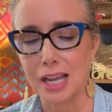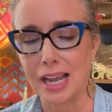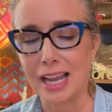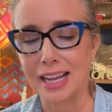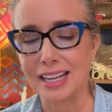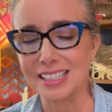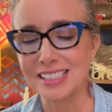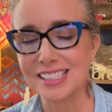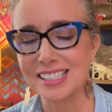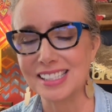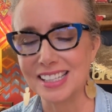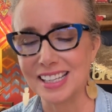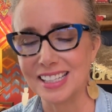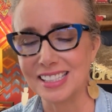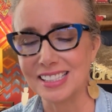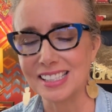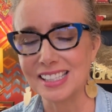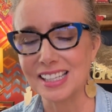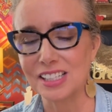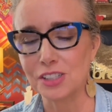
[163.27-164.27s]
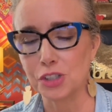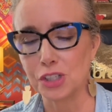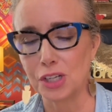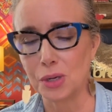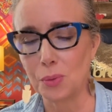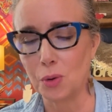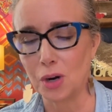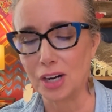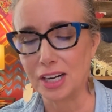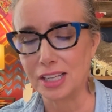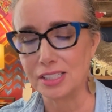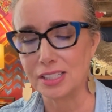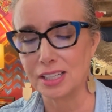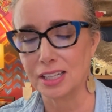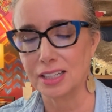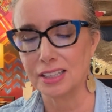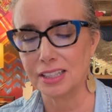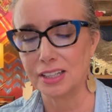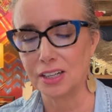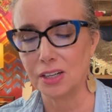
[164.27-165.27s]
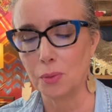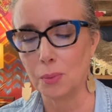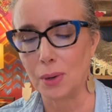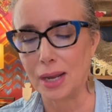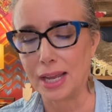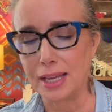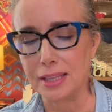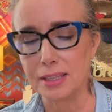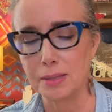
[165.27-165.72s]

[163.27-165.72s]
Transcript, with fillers: I could sense that she wanted to clear away